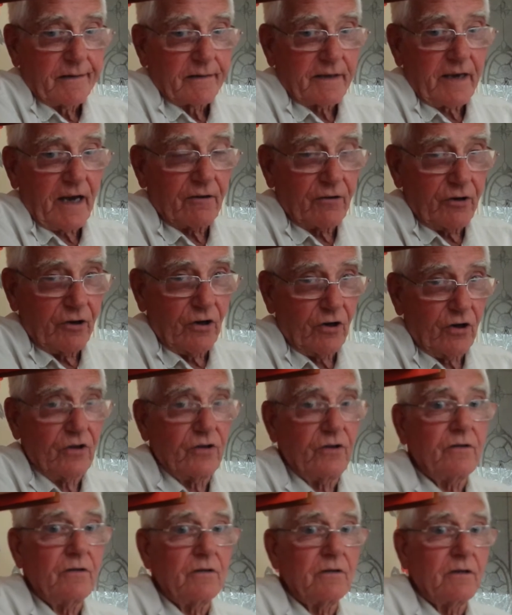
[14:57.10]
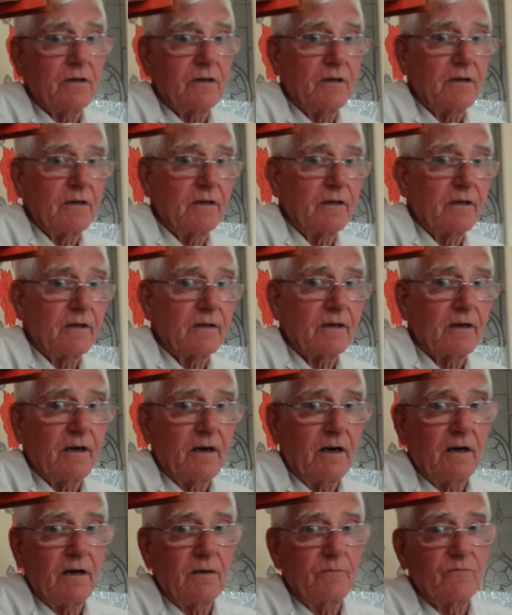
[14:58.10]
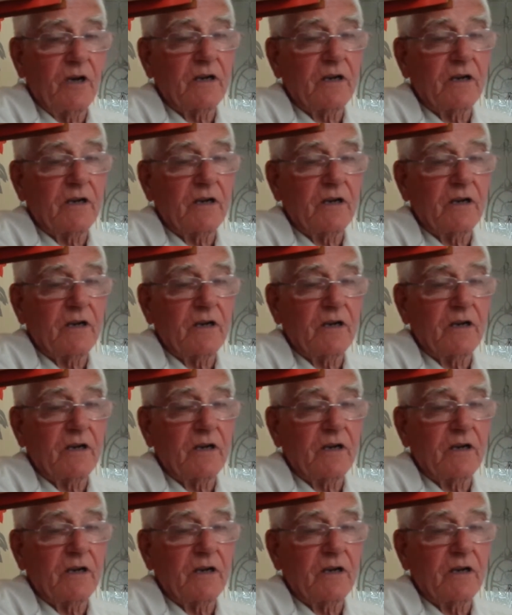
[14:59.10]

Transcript: carry on and I'm